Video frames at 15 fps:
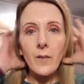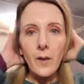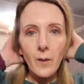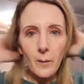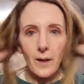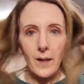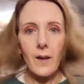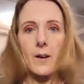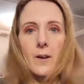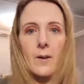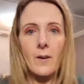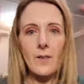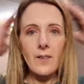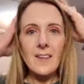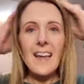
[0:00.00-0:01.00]
There we go.
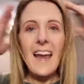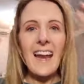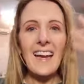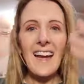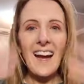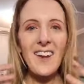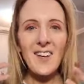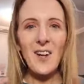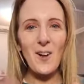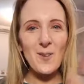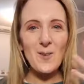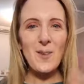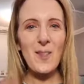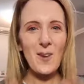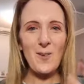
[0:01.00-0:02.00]
See, it kind of
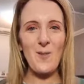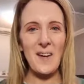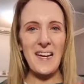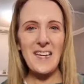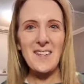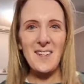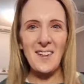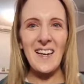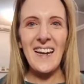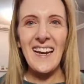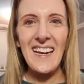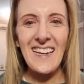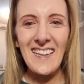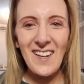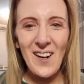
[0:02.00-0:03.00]
goes with the green, doesn't
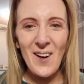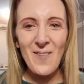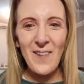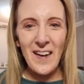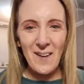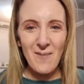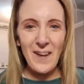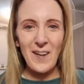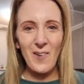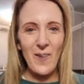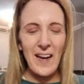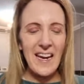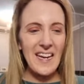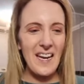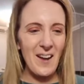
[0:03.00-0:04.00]
it? You know me and me
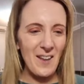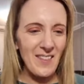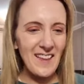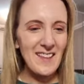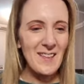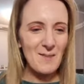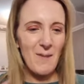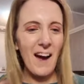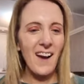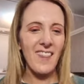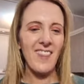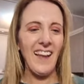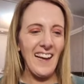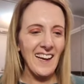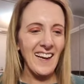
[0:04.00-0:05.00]
green. This is my
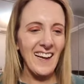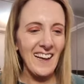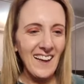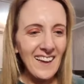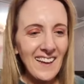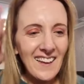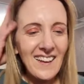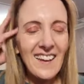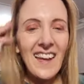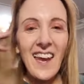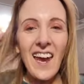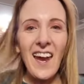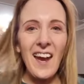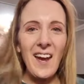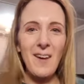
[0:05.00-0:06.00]
thing.
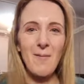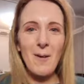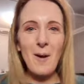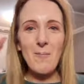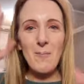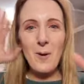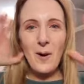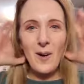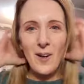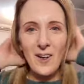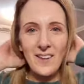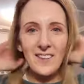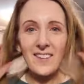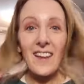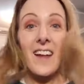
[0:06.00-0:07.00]

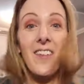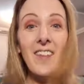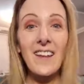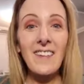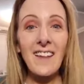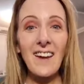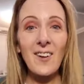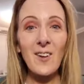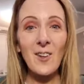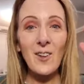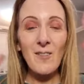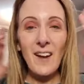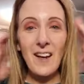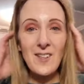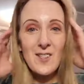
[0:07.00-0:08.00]
But I think that
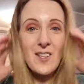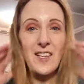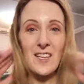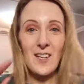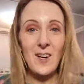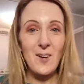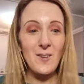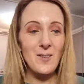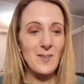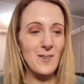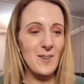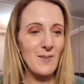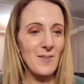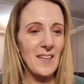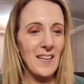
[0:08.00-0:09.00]
colour actually goes
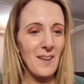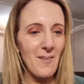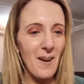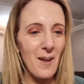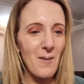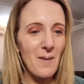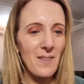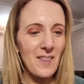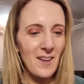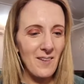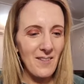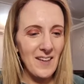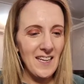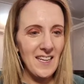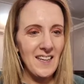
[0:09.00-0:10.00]
really well with the
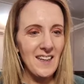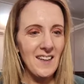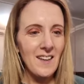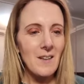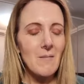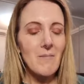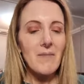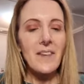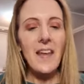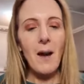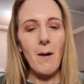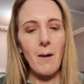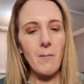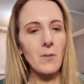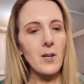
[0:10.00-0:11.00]
green.
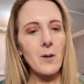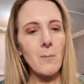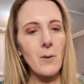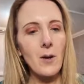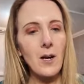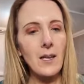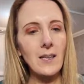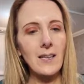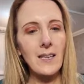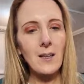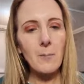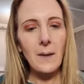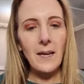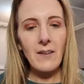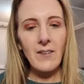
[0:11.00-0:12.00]
Now I'm going to put a
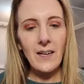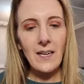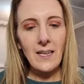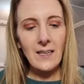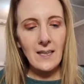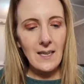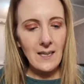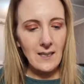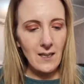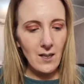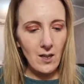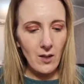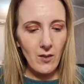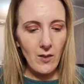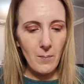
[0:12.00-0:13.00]
little bit of
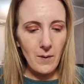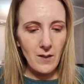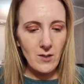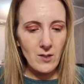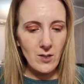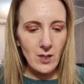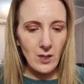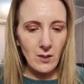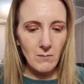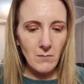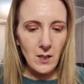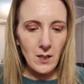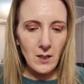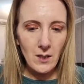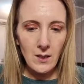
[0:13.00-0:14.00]
eyeliner on the bottom.